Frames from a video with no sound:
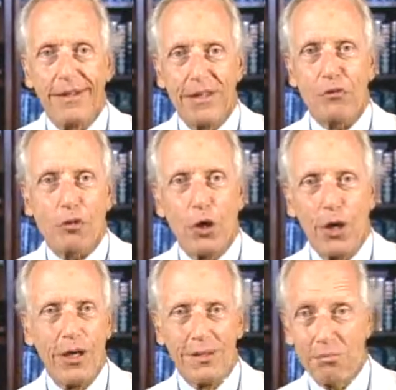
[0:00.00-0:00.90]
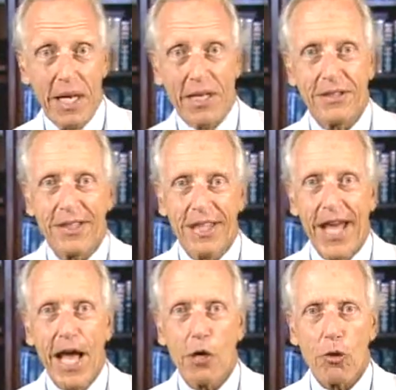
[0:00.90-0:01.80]
It's called
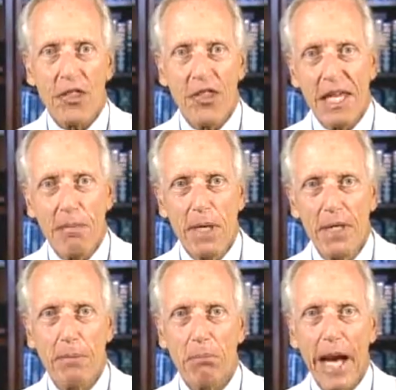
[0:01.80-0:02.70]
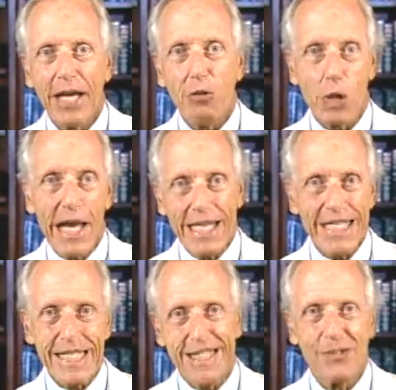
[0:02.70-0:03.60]
medically erythema
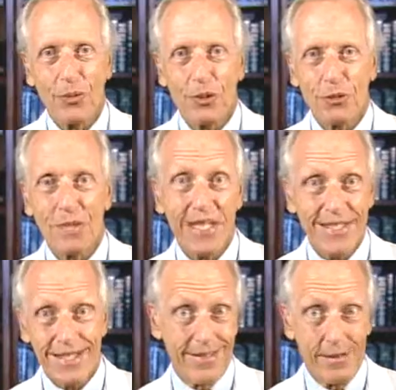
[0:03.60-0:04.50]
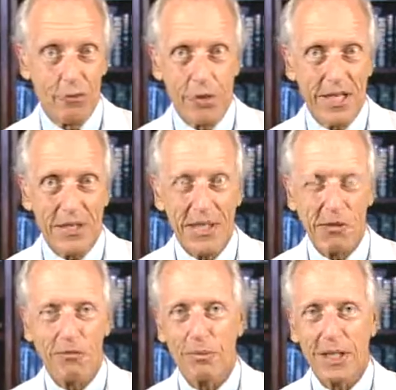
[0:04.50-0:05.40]
migrans, which means,
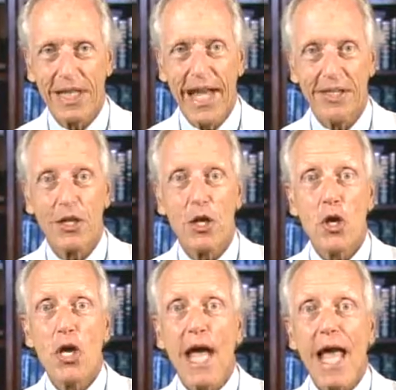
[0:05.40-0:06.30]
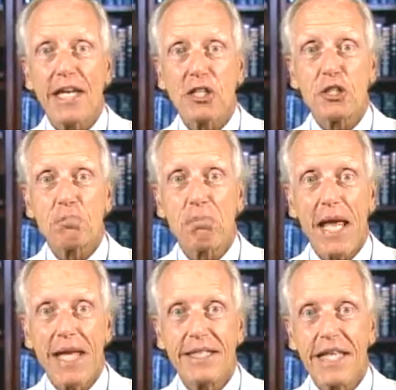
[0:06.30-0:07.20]
translated from the Latin, an
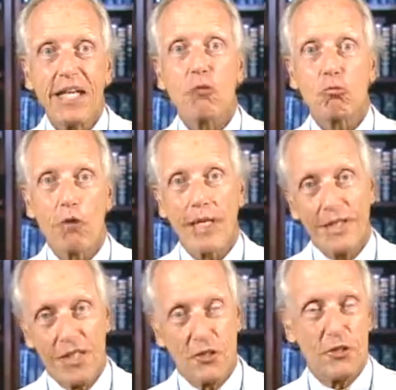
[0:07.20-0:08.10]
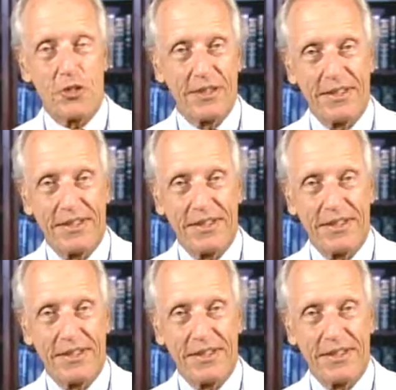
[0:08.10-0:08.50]
expanding redness.